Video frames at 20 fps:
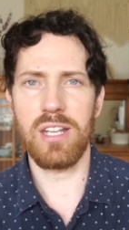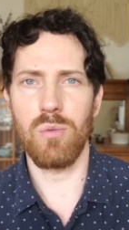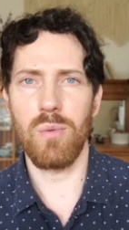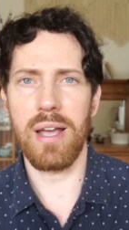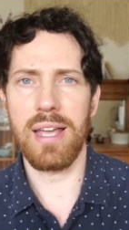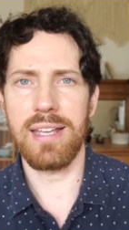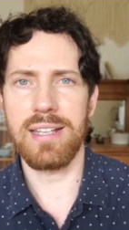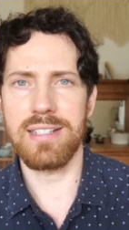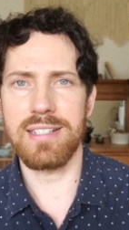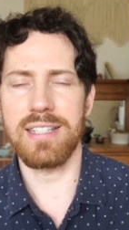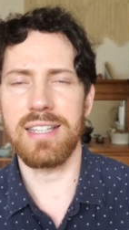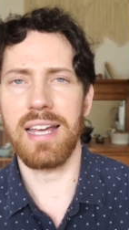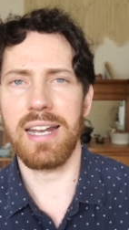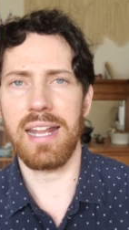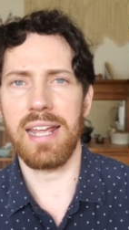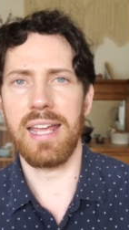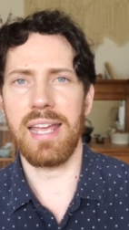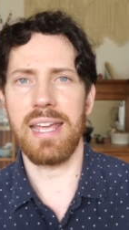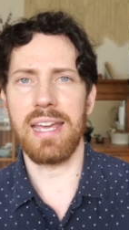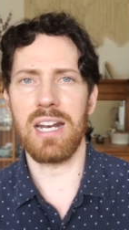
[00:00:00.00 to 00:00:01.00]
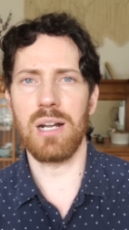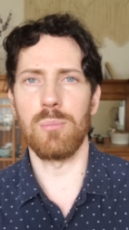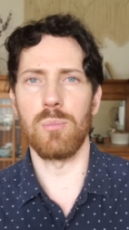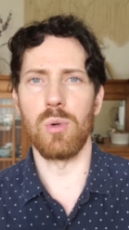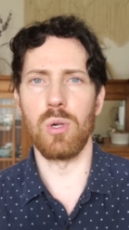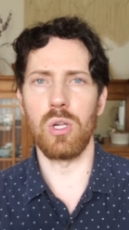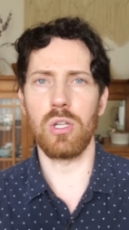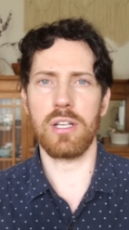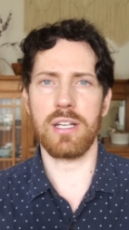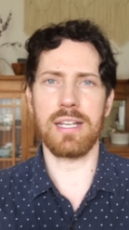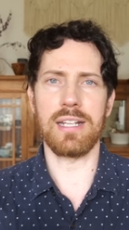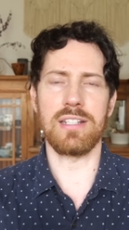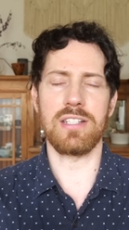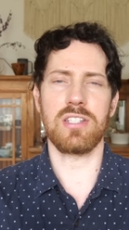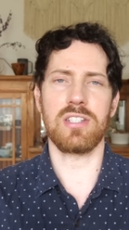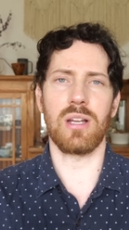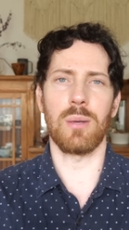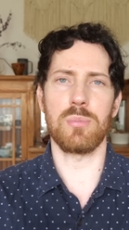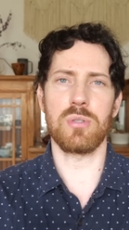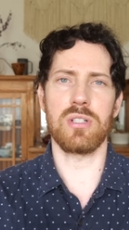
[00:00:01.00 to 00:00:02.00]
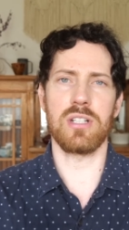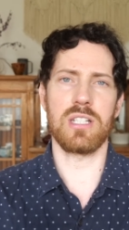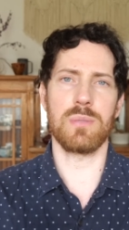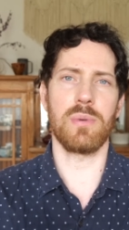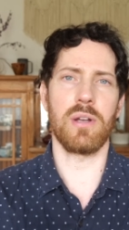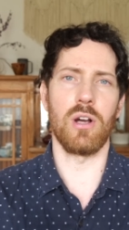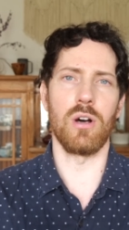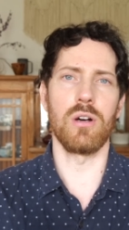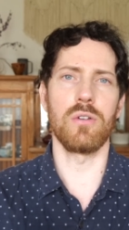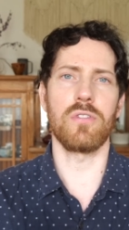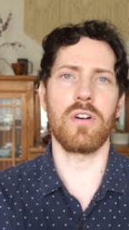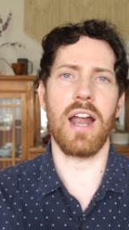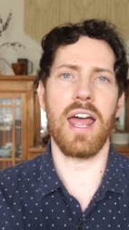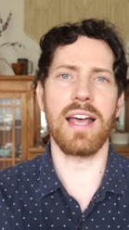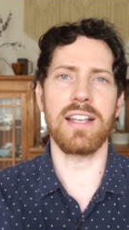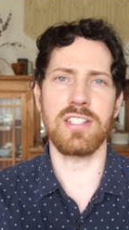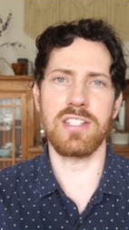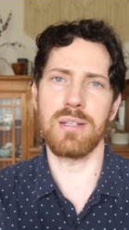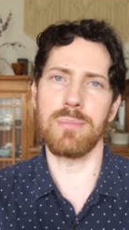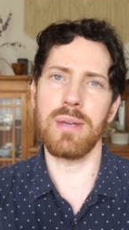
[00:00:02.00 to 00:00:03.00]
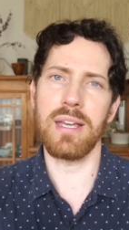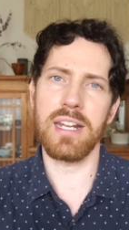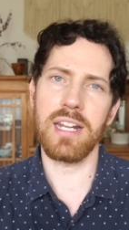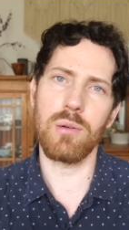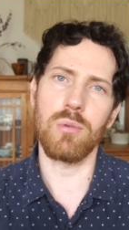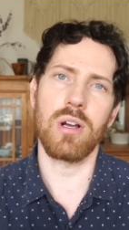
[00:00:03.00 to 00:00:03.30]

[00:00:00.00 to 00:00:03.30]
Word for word: ways that animal consumption has been overestimated.